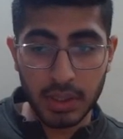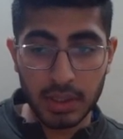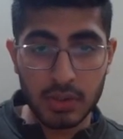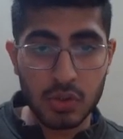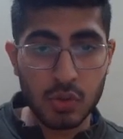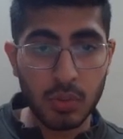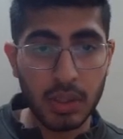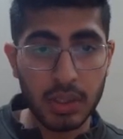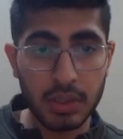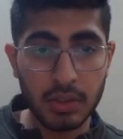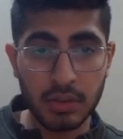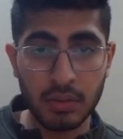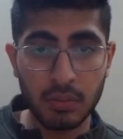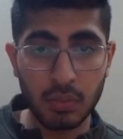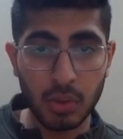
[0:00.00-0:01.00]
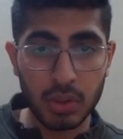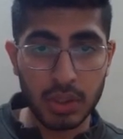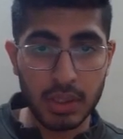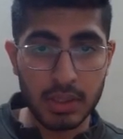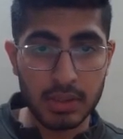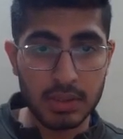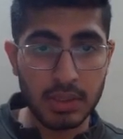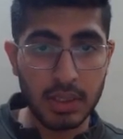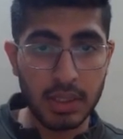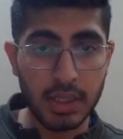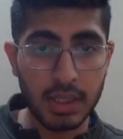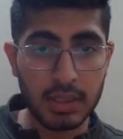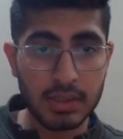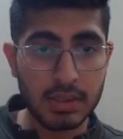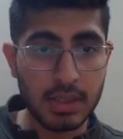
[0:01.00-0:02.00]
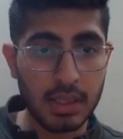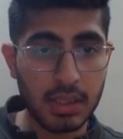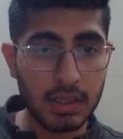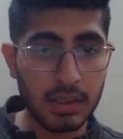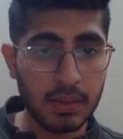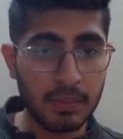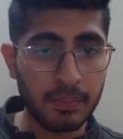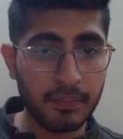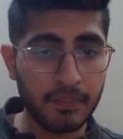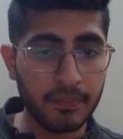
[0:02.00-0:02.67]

next one. What is the next thing?